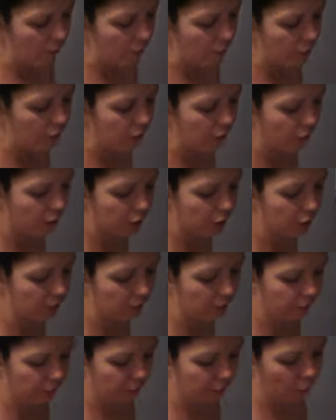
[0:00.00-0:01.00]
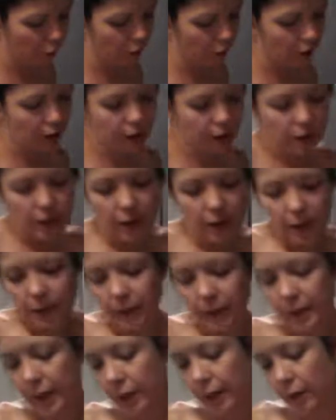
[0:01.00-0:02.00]
you watched before, the
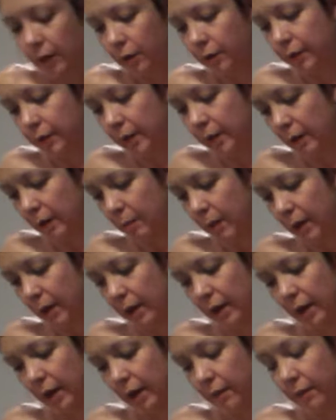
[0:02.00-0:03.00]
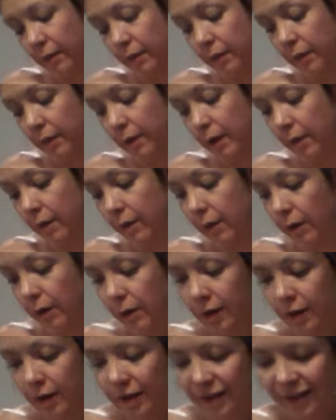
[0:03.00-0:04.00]
tacos de Jamaica I've
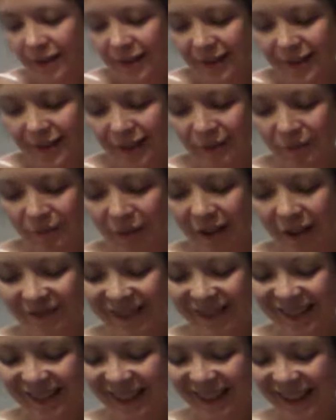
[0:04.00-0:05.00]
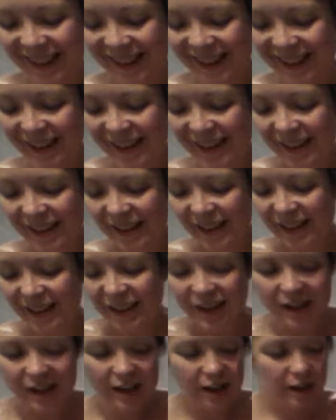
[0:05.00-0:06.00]
never done publicly.
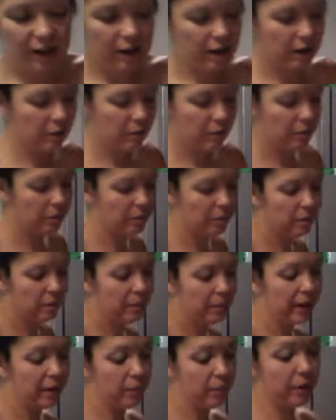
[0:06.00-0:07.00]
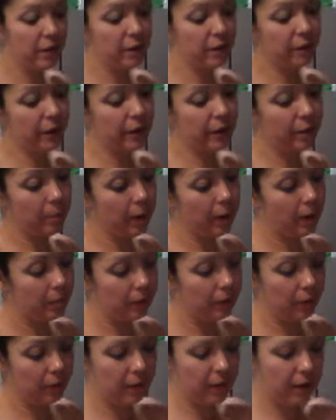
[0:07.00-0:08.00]
But I've been a very public
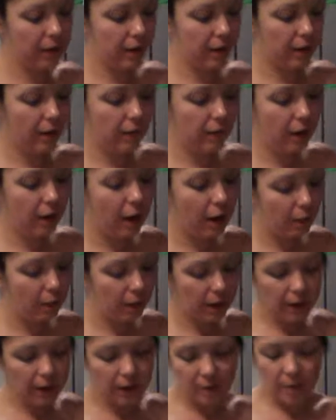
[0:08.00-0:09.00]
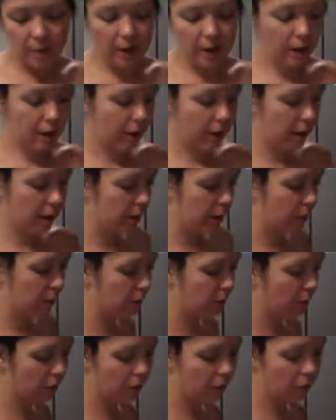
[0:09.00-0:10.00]
fan of agua de Jamaica. And
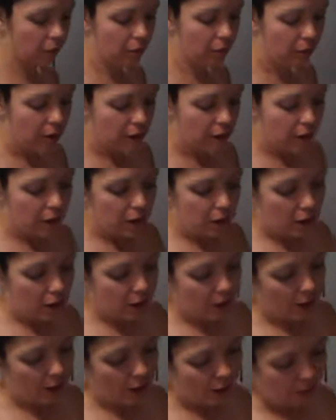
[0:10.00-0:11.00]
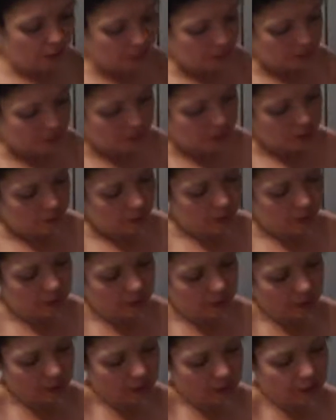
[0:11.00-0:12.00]
so the agua de
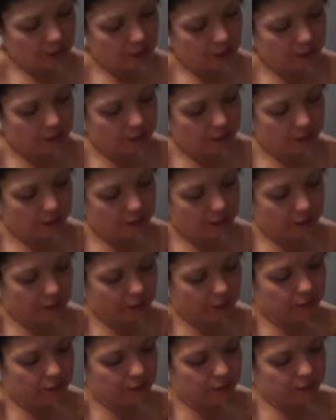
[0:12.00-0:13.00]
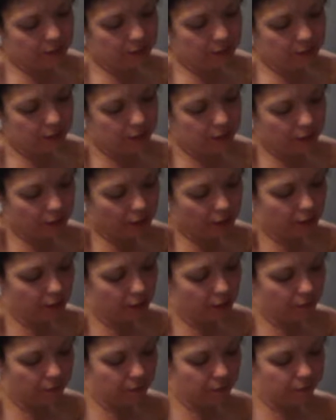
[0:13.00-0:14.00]
Jamaica is
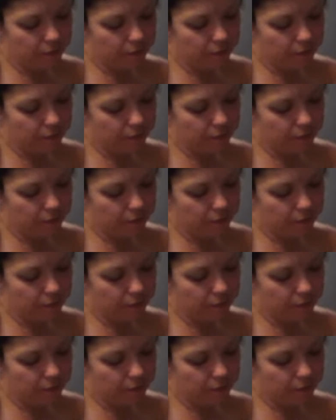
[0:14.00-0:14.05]
a